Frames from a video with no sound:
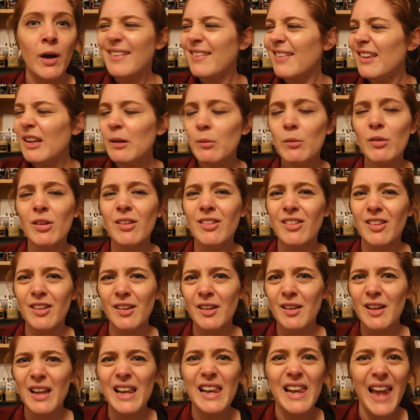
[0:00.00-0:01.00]
seems
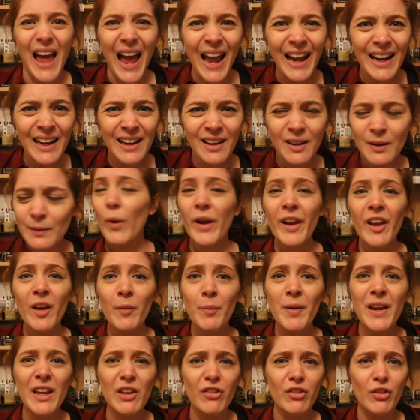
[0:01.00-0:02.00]
to lack. When I
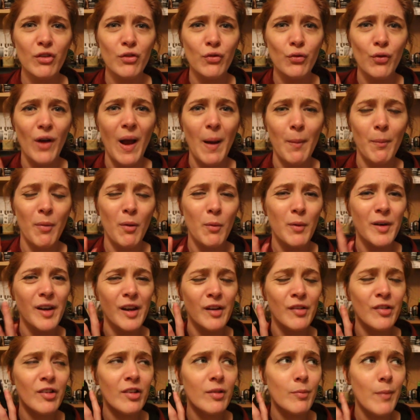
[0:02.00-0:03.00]
picture Tramp and when
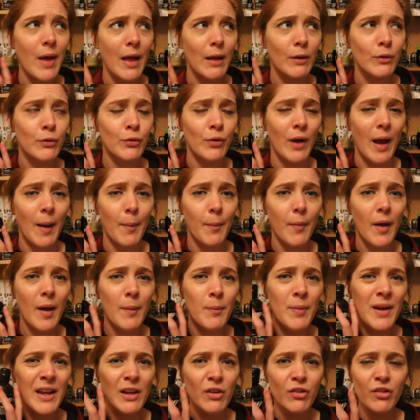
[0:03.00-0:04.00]
I smell Tramp, I
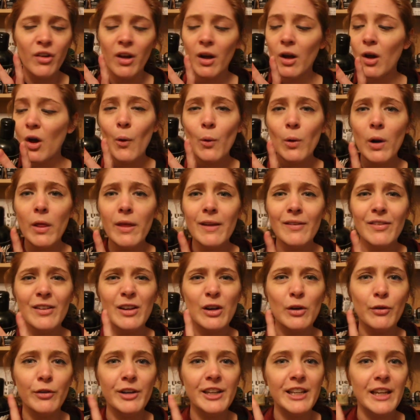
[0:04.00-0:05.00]
picture all of these
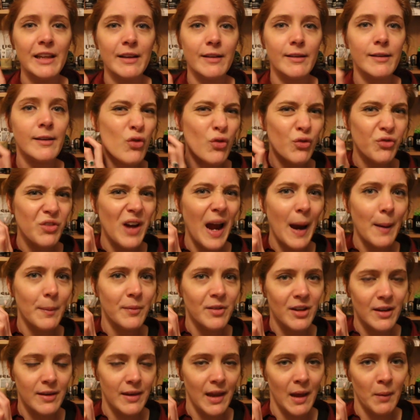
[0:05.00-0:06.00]
ingredients
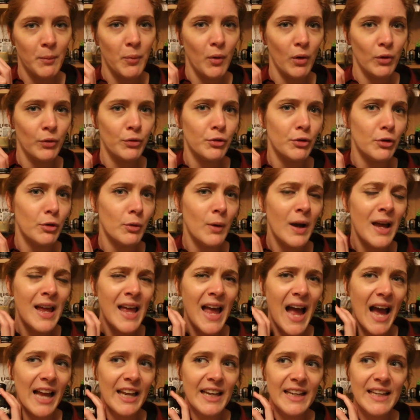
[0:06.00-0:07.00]
trapped in that bottle,
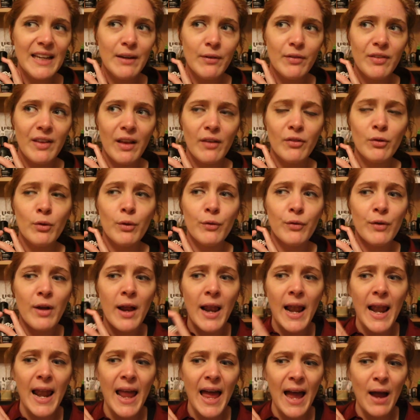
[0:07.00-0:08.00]
and it gives that sort of
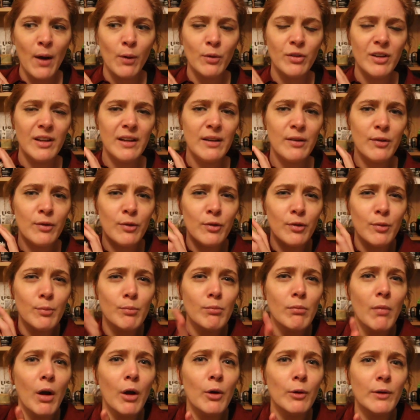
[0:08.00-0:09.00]
cloudy,
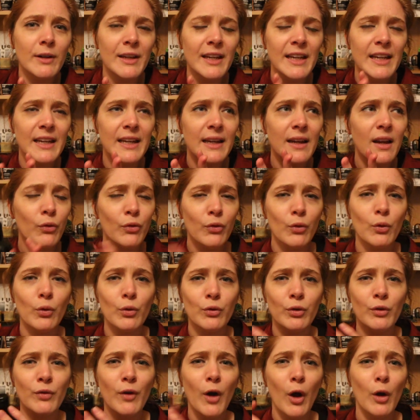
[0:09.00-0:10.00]
smoky
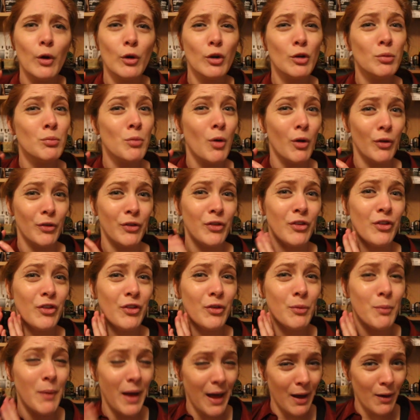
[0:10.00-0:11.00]
sort of oak moss
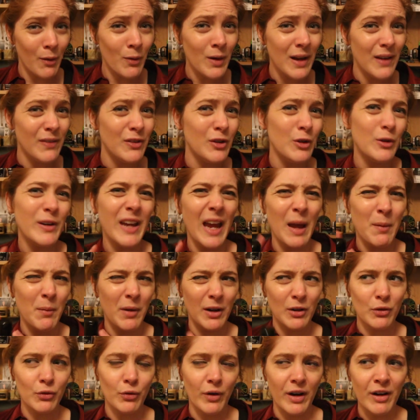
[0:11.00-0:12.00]
smell, if you get
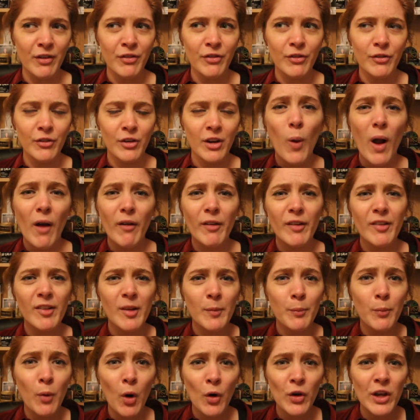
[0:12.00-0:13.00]
my drift. Whereas
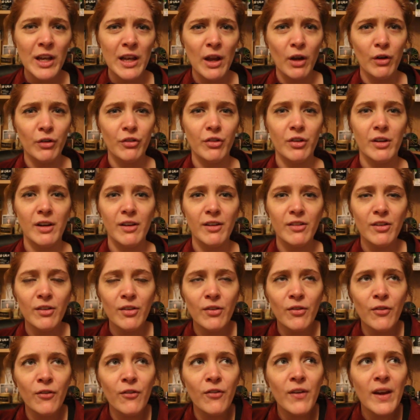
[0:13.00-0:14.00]
the body lotion, it
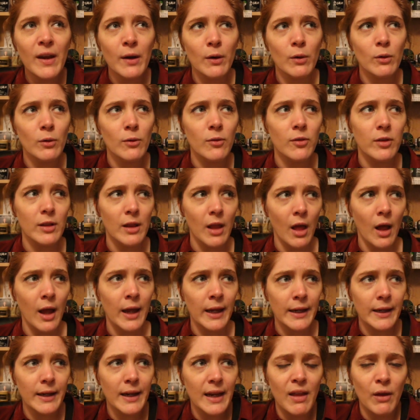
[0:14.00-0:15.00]
just feels
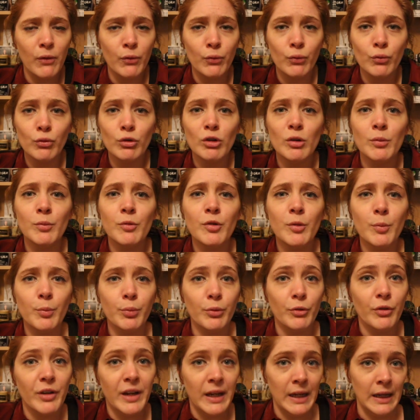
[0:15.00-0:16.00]
like there's room to
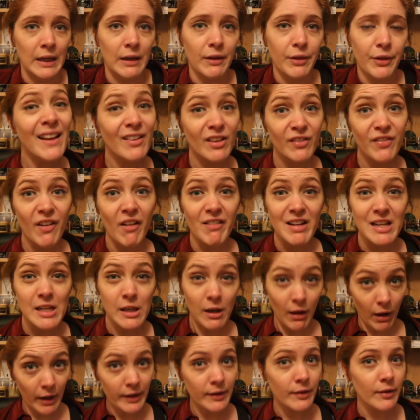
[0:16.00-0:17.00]
breathe. It's a very
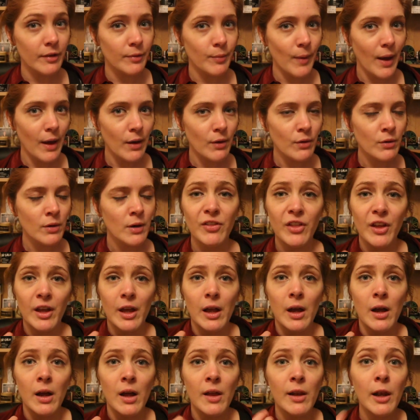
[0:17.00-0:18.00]
light smell.
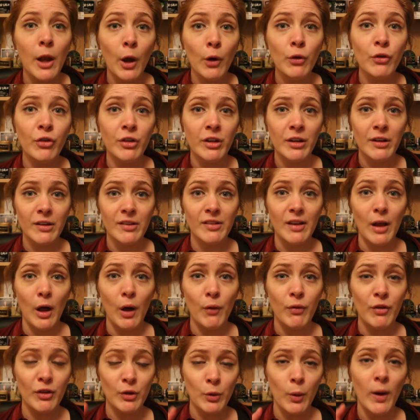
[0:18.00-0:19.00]
The lotion itself is